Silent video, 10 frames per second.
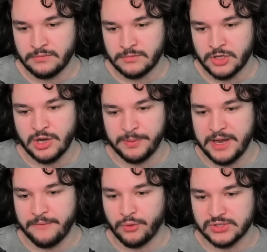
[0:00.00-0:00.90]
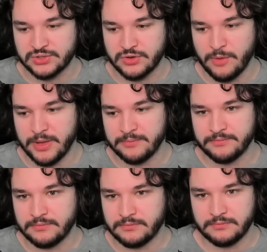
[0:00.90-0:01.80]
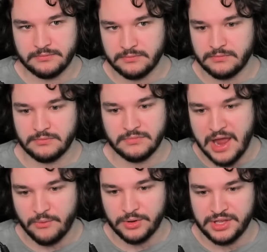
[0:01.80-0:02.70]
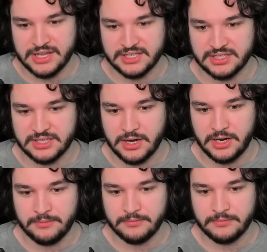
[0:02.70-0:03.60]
Could have played a force throw, but not really necessary.